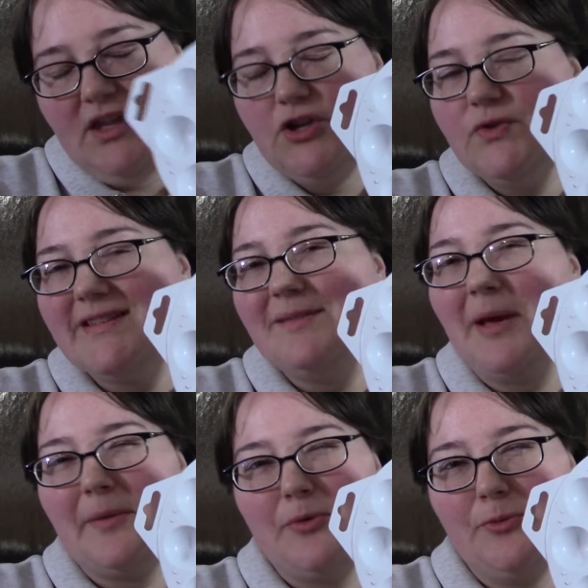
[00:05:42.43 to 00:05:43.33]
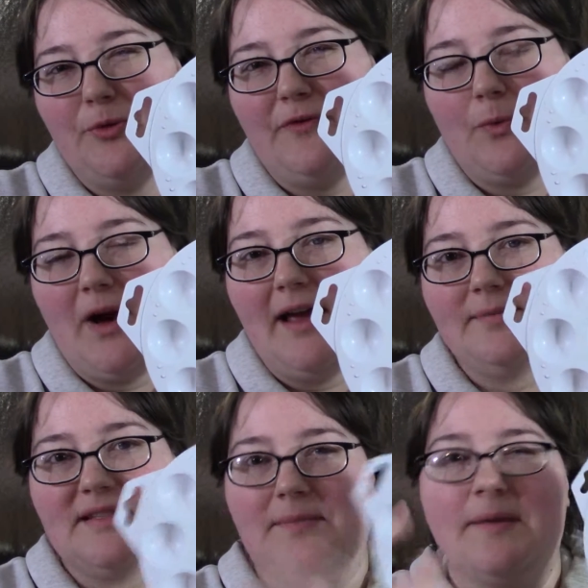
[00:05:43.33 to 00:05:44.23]
using the makeup remover
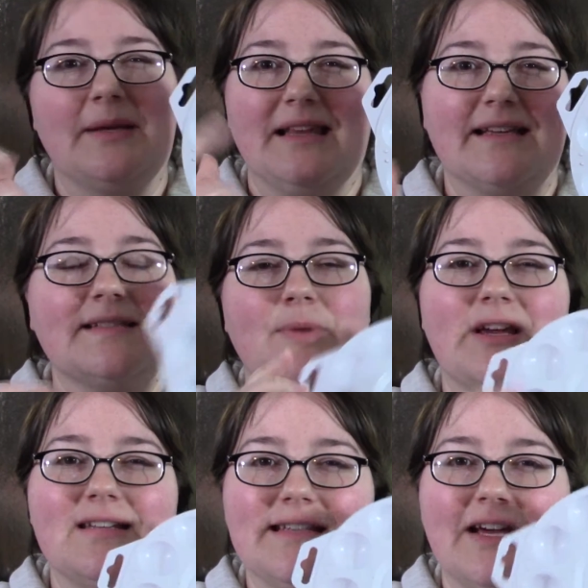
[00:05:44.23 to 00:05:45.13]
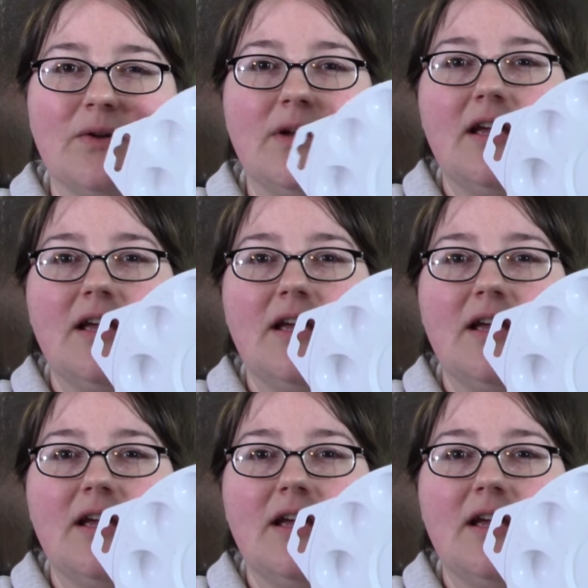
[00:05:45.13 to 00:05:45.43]
wipes and maybe like spraying it down